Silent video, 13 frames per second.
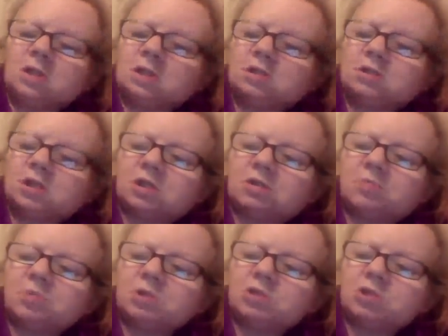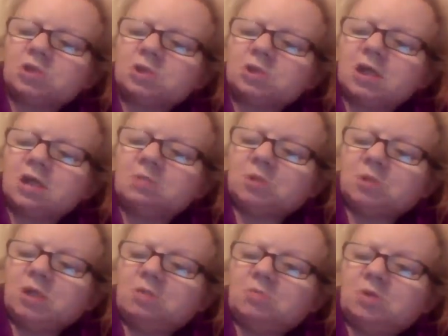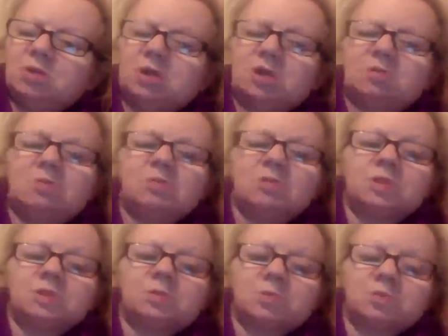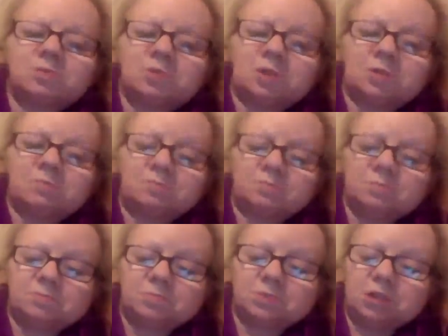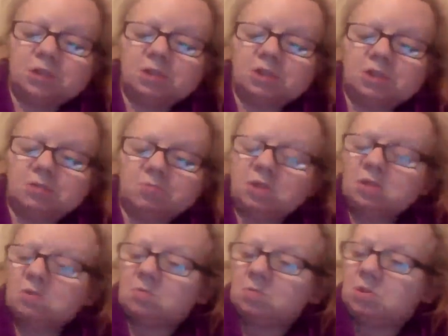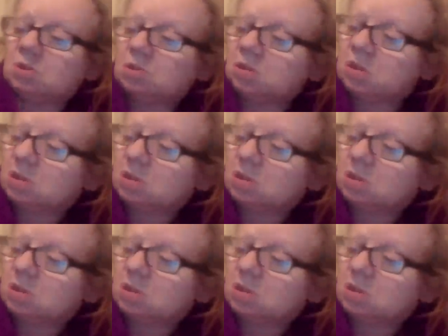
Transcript: So they've been trying to get me out of my home ever since I moved in, targeting me or what.